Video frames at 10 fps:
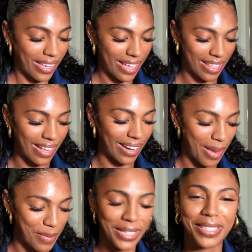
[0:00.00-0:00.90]
and then
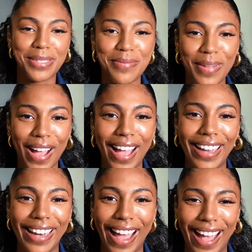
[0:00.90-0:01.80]
I missed.
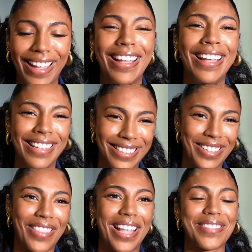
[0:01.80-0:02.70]
But yeah,
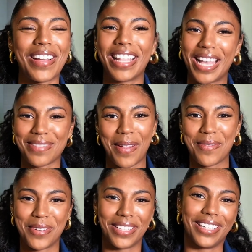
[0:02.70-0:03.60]
so that's my last
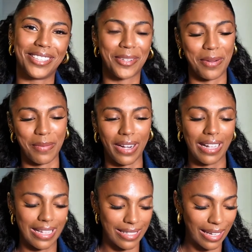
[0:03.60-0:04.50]
memory with like Jordan Brand
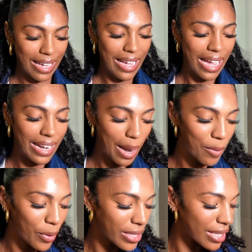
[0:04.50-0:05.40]
Classic. And now I'm
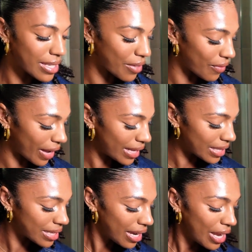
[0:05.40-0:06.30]
going to this
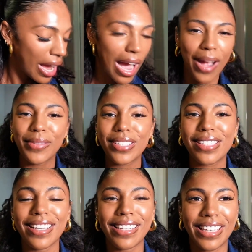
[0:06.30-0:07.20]
event. I was
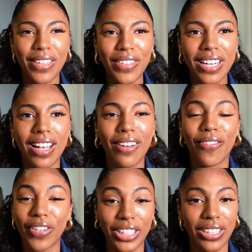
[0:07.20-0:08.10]
given
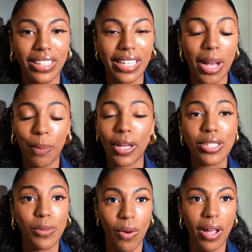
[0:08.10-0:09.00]
originally a
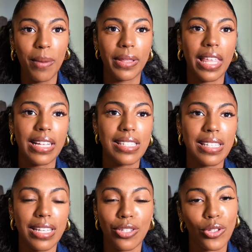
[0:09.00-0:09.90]
+1, but then
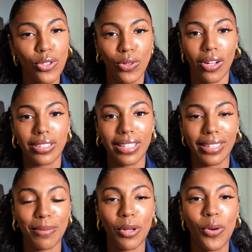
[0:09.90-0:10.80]
since I took too long to
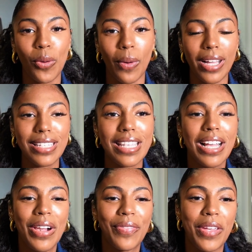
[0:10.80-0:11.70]
let them know who it was,
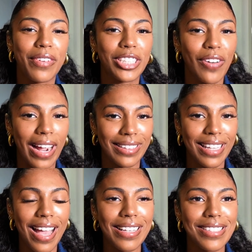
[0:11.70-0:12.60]
they retracted
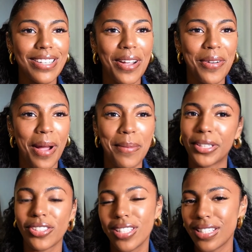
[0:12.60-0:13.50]
that. So I'm
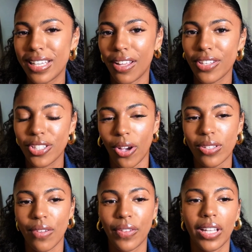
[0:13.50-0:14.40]
interested to see how this
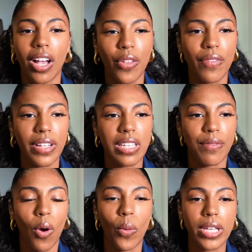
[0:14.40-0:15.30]
goes. I feel like other events
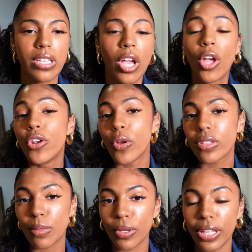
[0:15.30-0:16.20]
I've always known
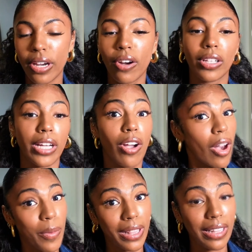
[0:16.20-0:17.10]
someone there, or like
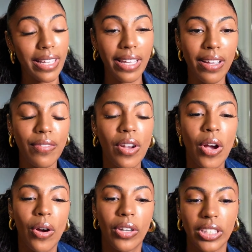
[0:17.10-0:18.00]
gone with Liv,
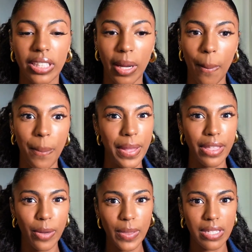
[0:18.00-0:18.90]
or just like been
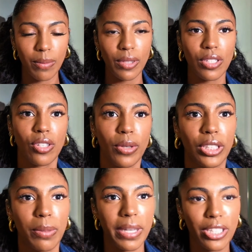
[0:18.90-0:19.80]
there with someone. So it
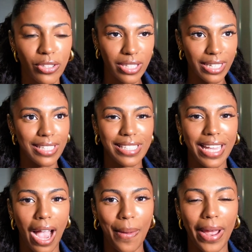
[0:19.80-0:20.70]
should be interesting to see
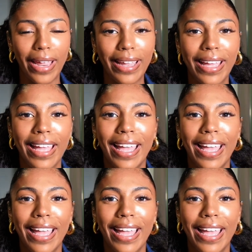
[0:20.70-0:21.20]
how I